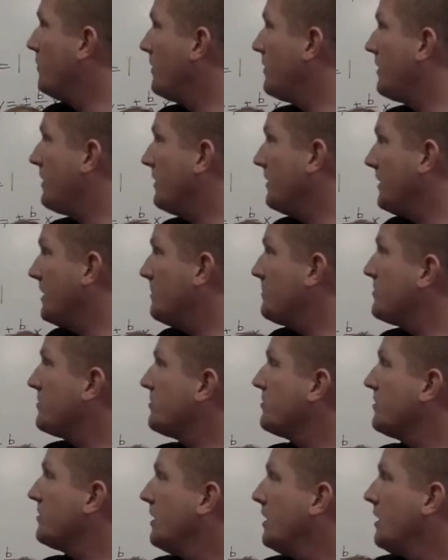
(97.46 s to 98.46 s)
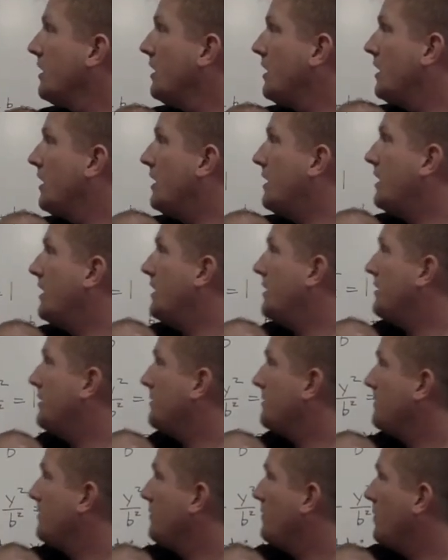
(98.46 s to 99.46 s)
with the ellipse,
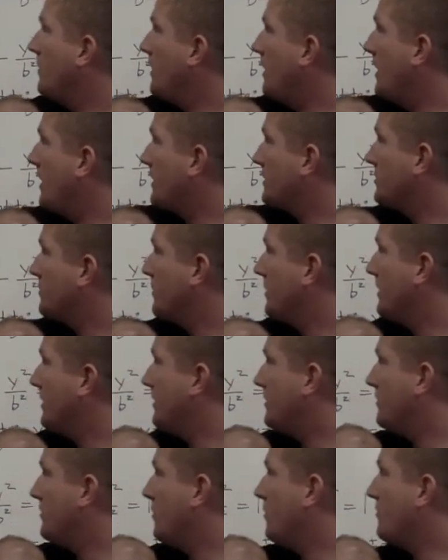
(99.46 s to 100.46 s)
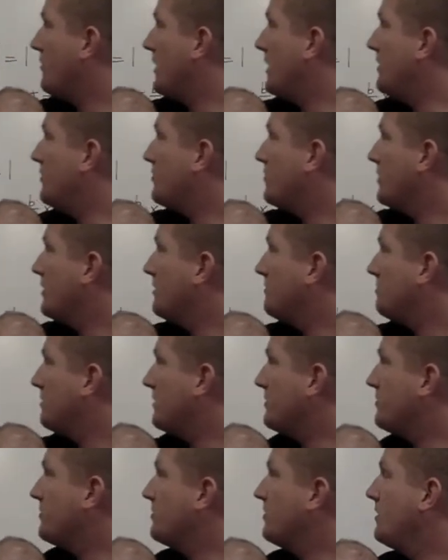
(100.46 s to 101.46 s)
x squared over a squared
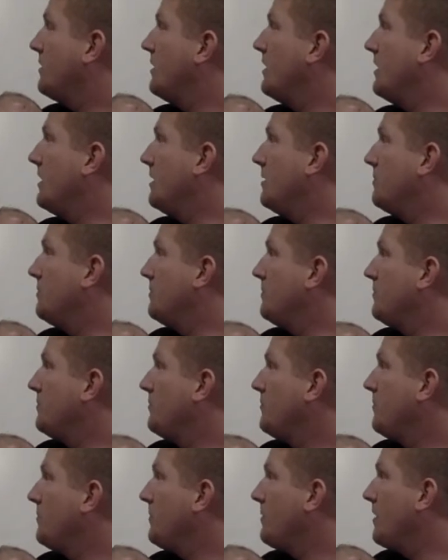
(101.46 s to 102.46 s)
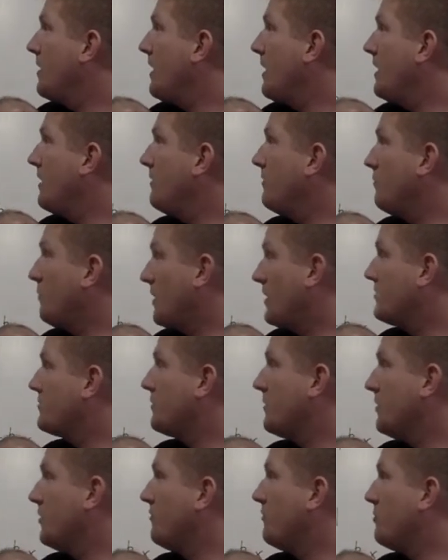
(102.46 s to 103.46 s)
plus y
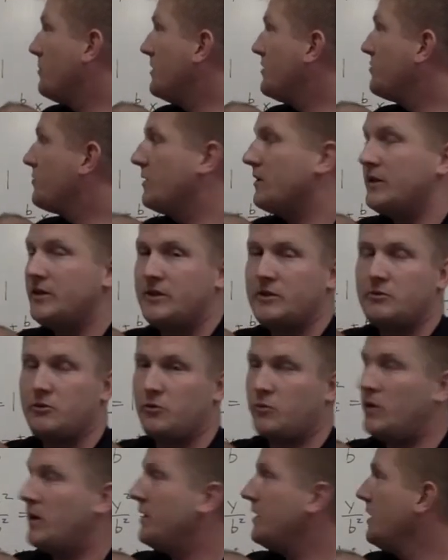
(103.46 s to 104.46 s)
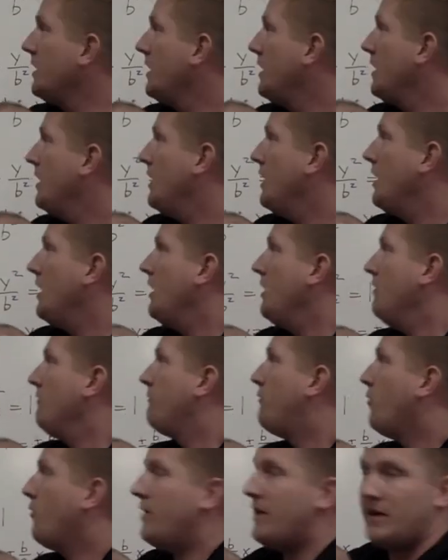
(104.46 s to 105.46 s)
squared over b squared is equal to 1.
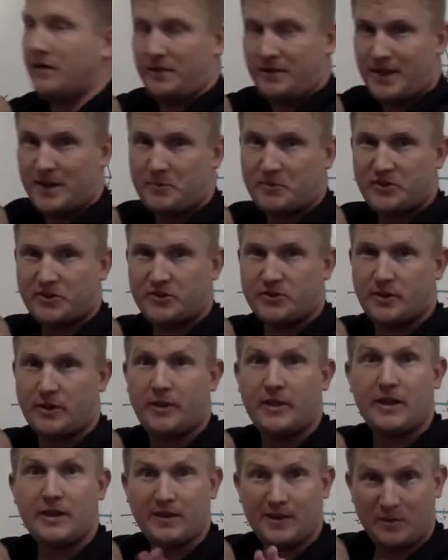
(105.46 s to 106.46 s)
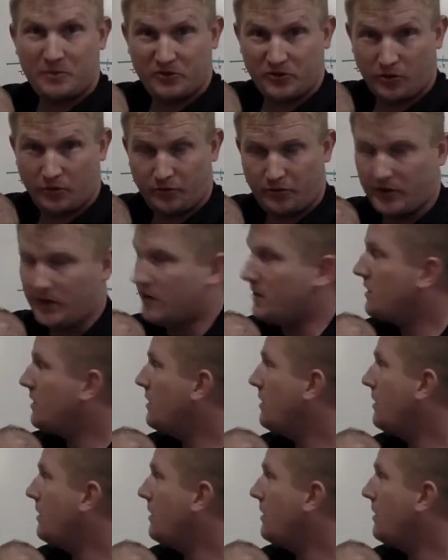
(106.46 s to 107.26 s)
For the ellipse, and the ellipse only,